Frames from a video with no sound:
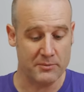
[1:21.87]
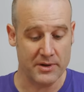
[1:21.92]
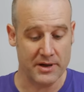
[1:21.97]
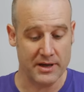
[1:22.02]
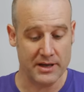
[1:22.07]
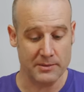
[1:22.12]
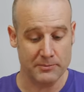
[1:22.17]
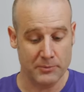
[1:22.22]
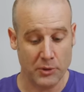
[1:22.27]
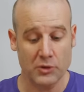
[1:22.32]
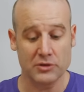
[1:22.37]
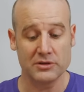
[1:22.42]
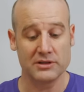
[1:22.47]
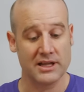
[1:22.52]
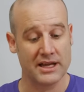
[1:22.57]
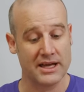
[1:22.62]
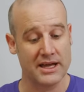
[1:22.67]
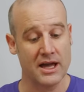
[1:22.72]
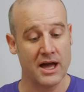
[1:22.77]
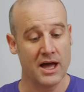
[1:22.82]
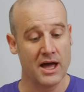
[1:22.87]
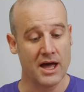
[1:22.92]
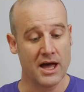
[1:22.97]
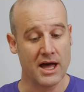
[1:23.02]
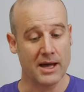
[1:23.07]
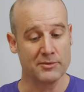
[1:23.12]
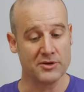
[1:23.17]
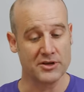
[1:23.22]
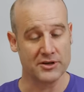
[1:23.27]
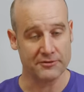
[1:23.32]
But importantly,
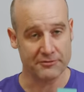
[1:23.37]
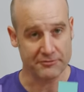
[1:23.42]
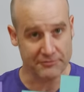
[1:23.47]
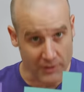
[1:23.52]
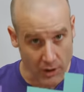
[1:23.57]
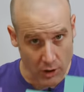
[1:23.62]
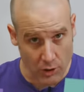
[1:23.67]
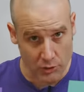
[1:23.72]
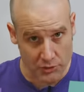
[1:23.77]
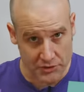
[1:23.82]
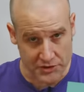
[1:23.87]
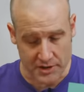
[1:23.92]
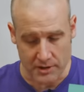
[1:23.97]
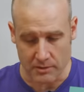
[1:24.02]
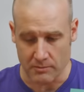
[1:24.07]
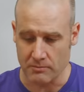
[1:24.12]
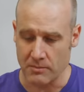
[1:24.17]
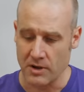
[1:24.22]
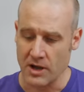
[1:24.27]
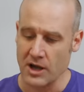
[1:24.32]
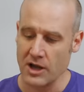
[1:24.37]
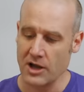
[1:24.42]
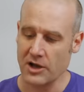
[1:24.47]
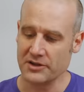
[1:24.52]
I'm going to fold them